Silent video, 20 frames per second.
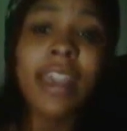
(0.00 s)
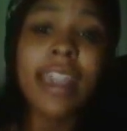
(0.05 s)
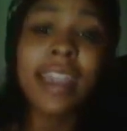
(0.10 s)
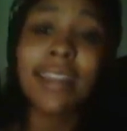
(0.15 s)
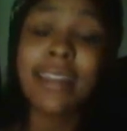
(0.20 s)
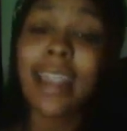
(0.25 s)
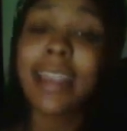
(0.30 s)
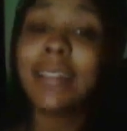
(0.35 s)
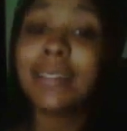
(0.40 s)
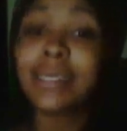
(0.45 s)

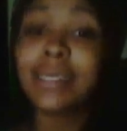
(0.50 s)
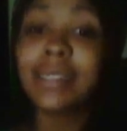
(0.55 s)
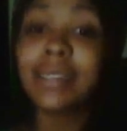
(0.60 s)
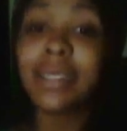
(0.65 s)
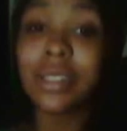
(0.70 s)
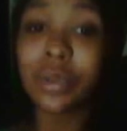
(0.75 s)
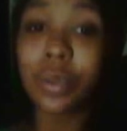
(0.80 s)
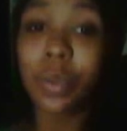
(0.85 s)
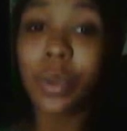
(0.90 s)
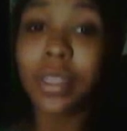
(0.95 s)
in
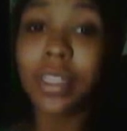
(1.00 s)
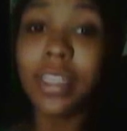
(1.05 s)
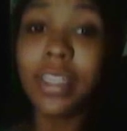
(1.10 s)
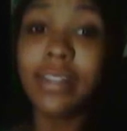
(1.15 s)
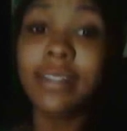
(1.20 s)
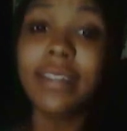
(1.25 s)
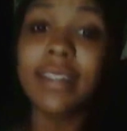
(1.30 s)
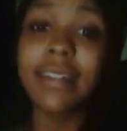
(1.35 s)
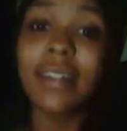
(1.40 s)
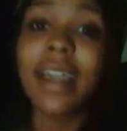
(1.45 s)

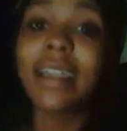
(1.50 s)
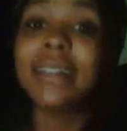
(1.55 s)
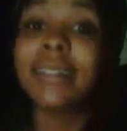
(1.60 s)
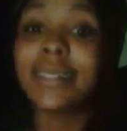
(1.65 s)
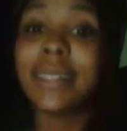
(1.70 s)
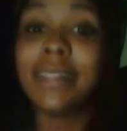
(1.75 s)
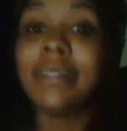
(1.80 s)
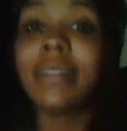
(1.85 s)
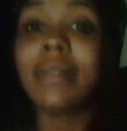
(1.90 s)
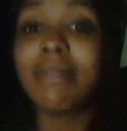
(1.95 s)
1920, the
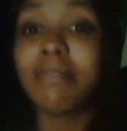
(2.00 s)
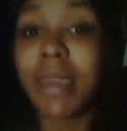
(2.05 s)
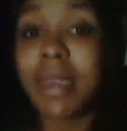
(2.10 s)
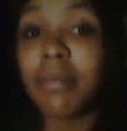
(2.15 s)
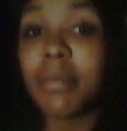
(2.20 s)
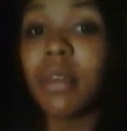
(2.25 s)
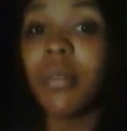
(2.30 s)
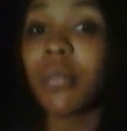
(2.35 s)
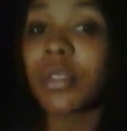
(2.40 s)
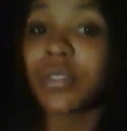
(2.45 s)
19th
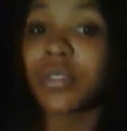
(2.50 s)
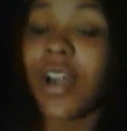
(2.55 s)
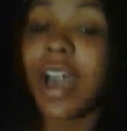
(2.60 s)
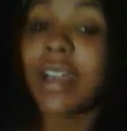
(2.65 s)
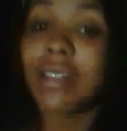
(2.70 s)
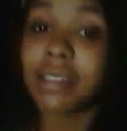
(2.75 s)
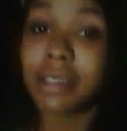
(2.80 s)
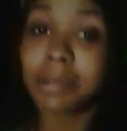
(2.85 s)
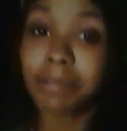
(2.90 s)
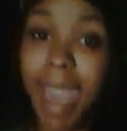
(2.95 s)
Amendment was
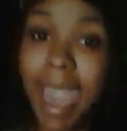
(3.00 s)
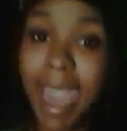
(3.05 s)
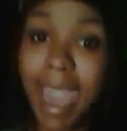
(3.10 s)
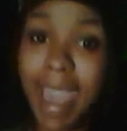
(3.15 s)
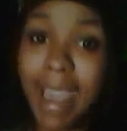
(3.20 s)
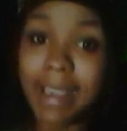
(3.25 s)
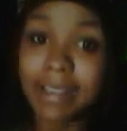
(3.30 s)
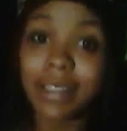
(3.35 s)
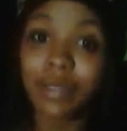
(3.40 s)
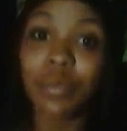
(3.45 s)
finally
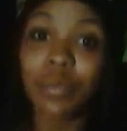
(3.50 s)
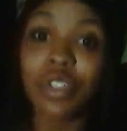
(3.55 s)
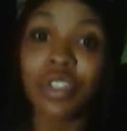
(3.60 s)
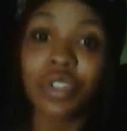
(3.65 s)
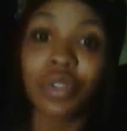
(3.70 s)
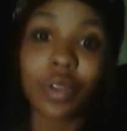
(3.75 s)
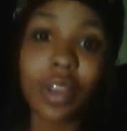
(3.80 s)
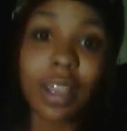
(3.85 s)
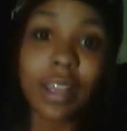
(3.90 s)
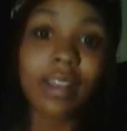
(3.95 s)
passed,
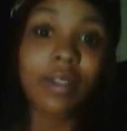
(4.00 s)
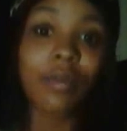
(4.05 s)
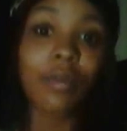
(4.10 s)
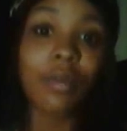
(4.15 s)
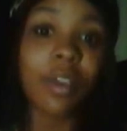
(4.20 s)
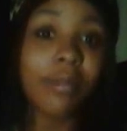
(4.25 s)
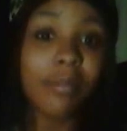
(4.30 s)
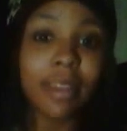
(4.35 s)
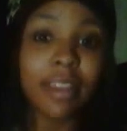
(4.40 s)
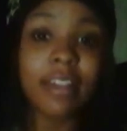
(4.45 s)
which granted
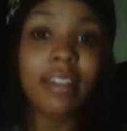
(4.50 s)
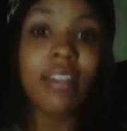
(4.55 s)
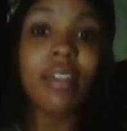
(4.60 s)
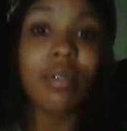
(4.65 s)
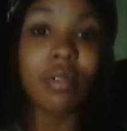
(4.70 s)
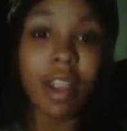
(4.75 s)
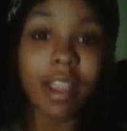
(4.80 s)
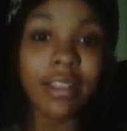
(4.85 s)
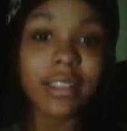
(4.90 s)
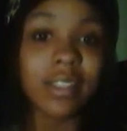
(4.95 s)
women
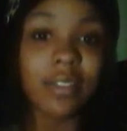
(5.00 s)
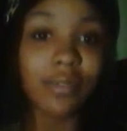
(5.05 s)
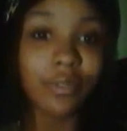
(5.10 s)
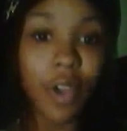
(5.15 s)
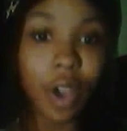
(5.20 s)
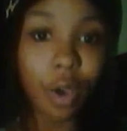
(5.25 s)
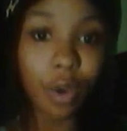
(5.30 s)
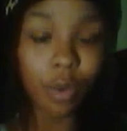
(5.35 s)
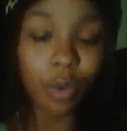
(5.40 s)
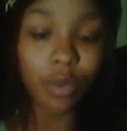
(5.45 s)
the right to
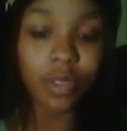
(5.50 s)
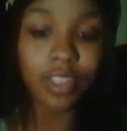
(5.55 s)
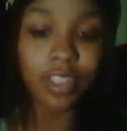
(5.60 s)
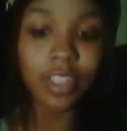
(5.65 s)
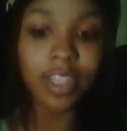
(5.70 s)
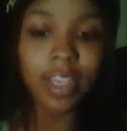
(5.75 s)
vote.